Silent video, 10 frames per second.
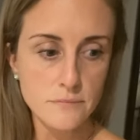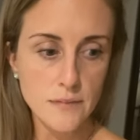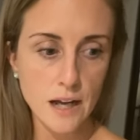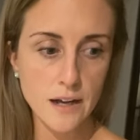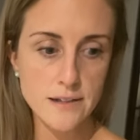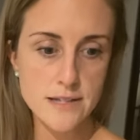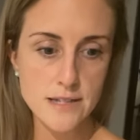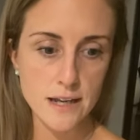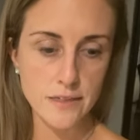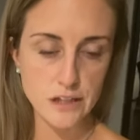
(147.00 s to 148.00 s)

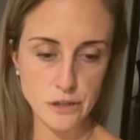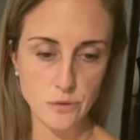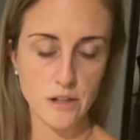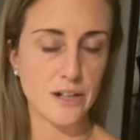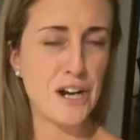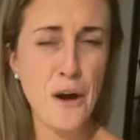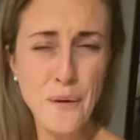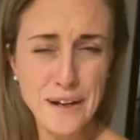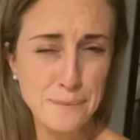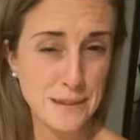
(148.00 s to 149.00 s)
Understand that you are going
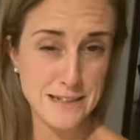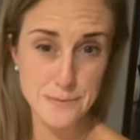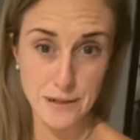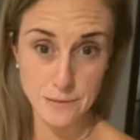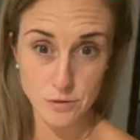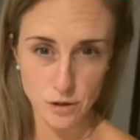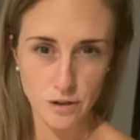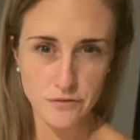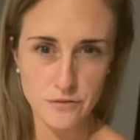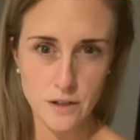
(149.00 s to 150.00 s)
to piss people
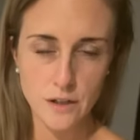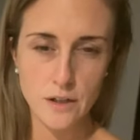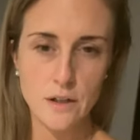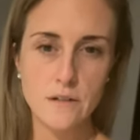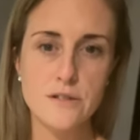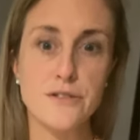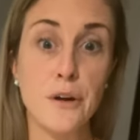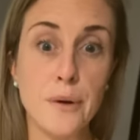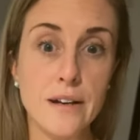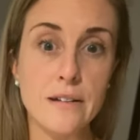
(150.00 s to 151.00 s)
off to no
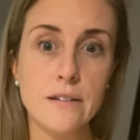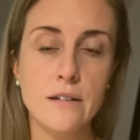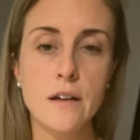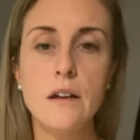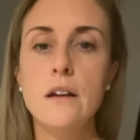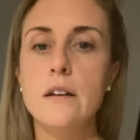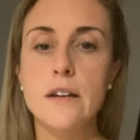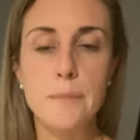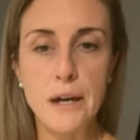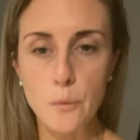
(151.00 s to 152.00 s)
end, no
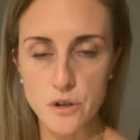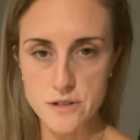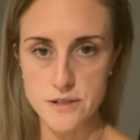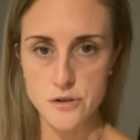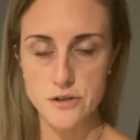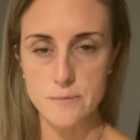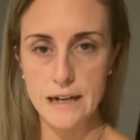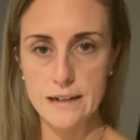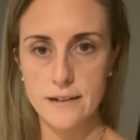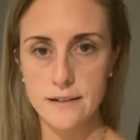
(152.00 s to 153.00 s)
matter what decision you
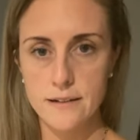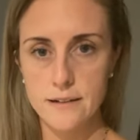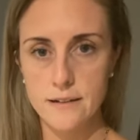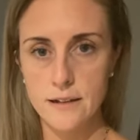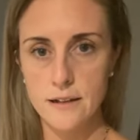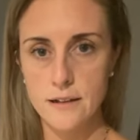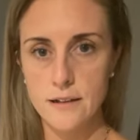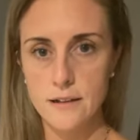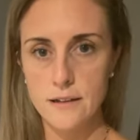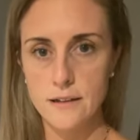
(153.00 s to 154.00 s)
make.
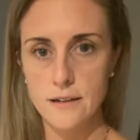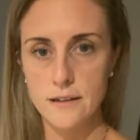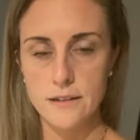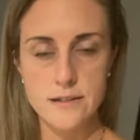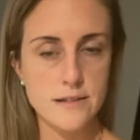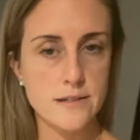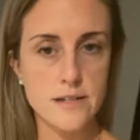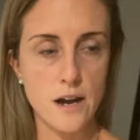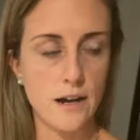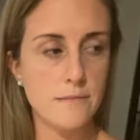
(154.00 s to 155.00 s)
This is the
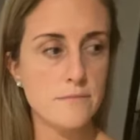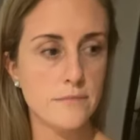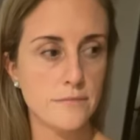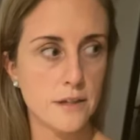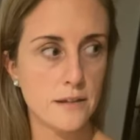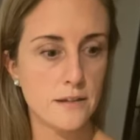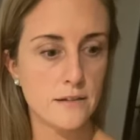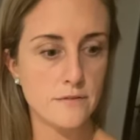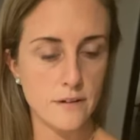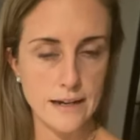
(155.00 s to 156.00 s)
time
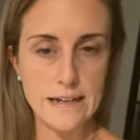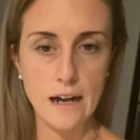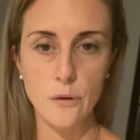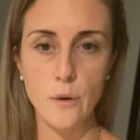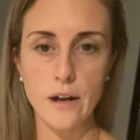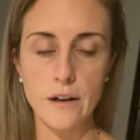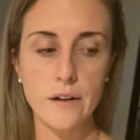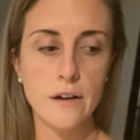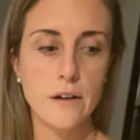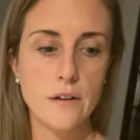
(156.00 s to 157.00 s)
right now where
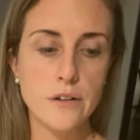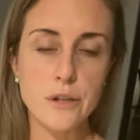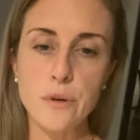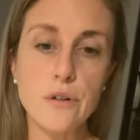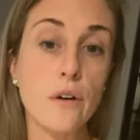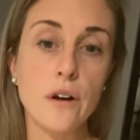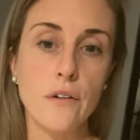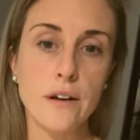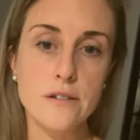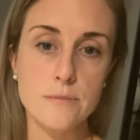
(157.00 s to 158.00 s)
you are not
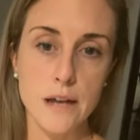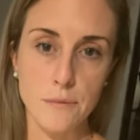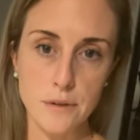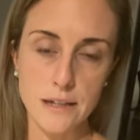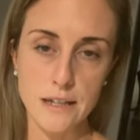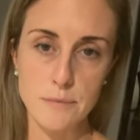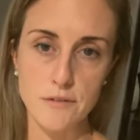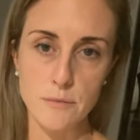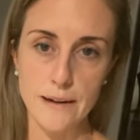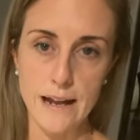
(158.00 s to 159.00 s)
going to be able to keep
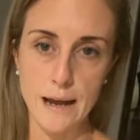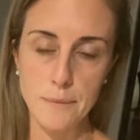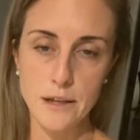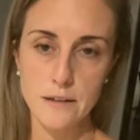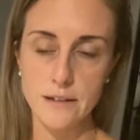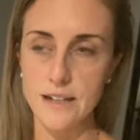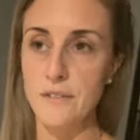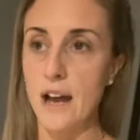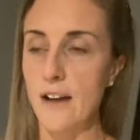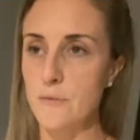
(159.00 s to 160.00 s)
everybody happy. You never
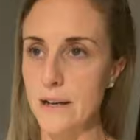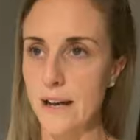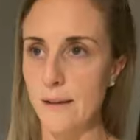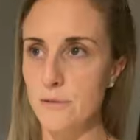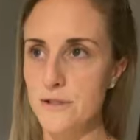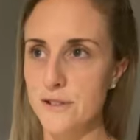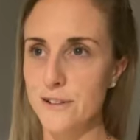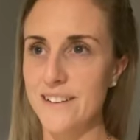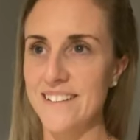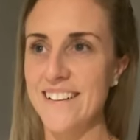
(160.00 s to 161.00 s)
have been able to
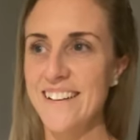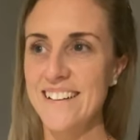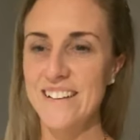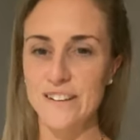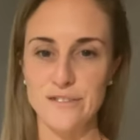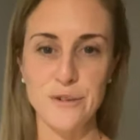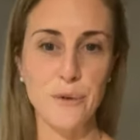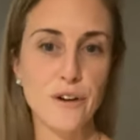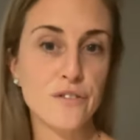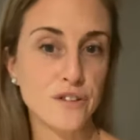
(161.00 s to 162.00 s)
if you
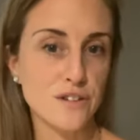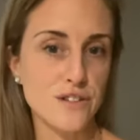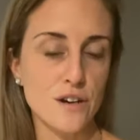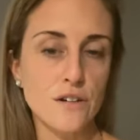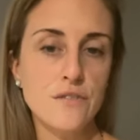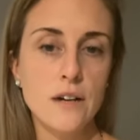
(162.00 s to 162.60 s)
work for yourself.